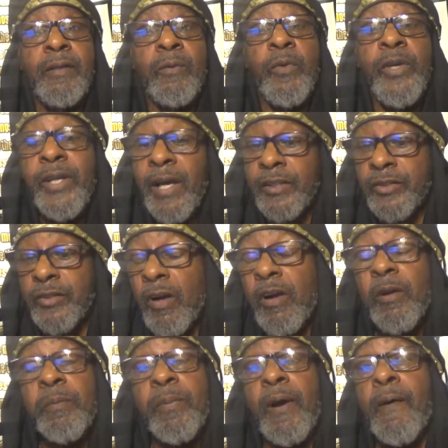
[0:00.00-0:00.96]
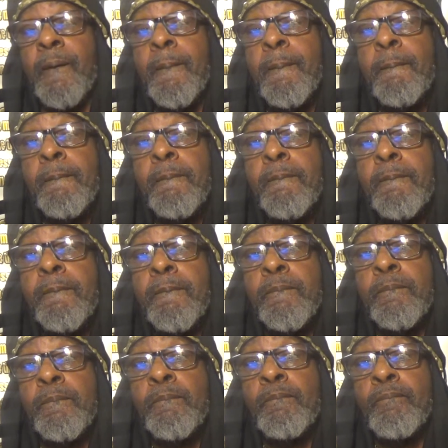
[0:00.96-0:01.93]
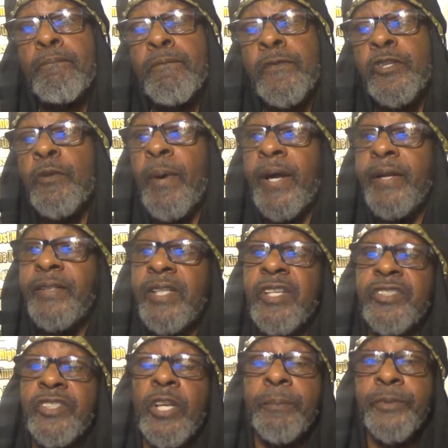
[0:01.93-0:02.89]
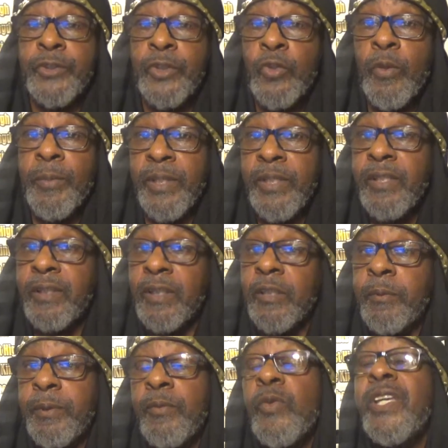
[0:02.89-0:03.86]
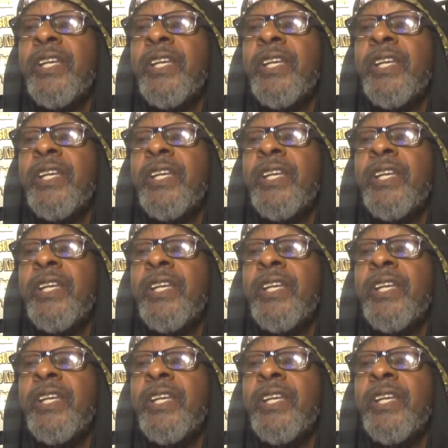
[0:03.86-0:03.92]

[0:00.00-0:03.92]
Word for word: We're not talking about somebody did something to him and he killing people.